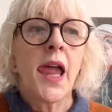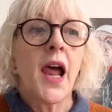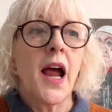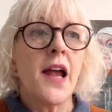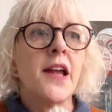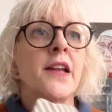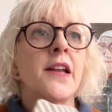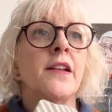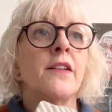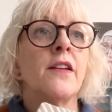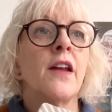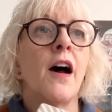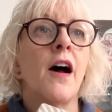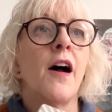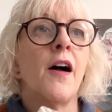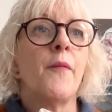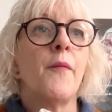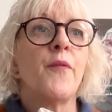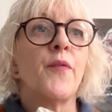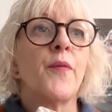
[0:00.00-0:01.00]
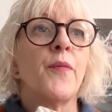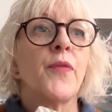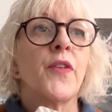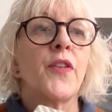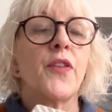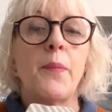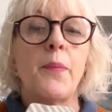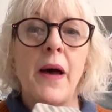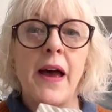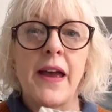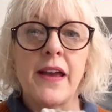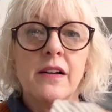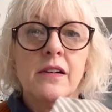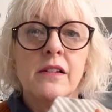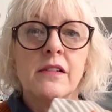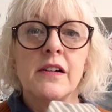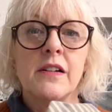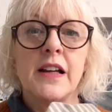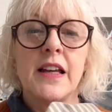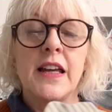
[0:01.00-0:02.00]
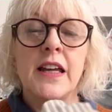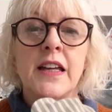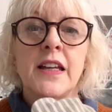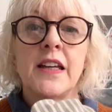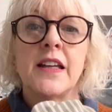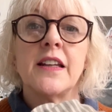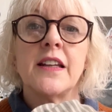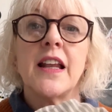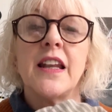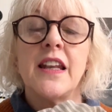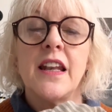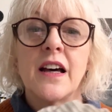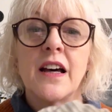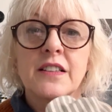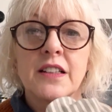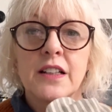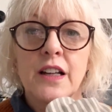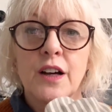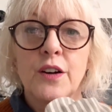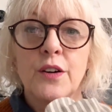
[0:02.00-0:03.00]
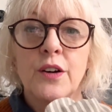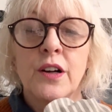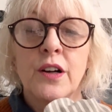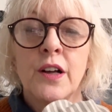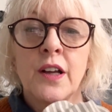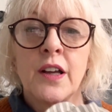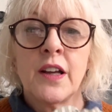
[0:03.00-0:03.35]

in the Pale in Ludlow.